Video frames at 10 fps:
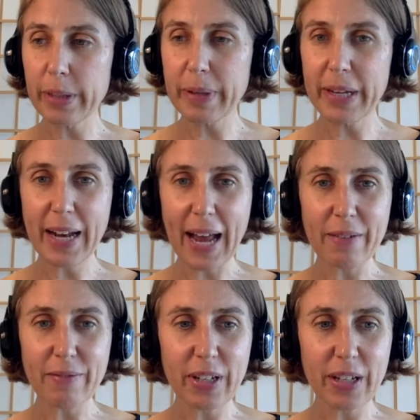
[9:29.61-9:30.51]
been an
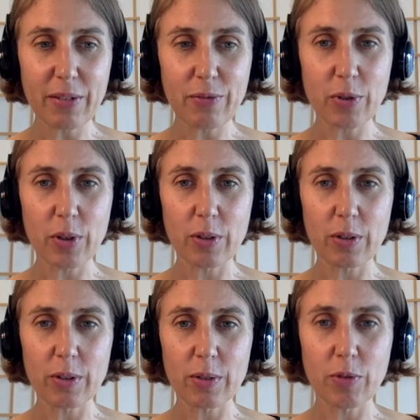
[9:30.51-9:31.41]
advocate
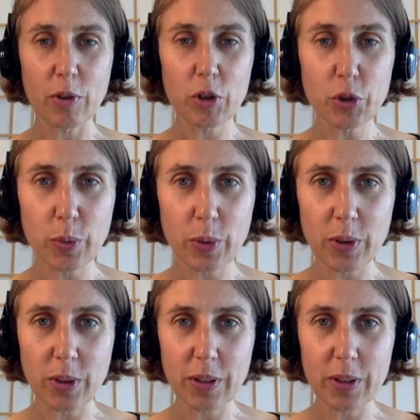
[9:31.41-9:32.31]
for
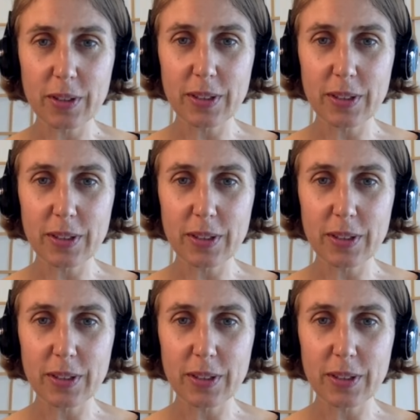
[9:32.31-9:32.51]
virtual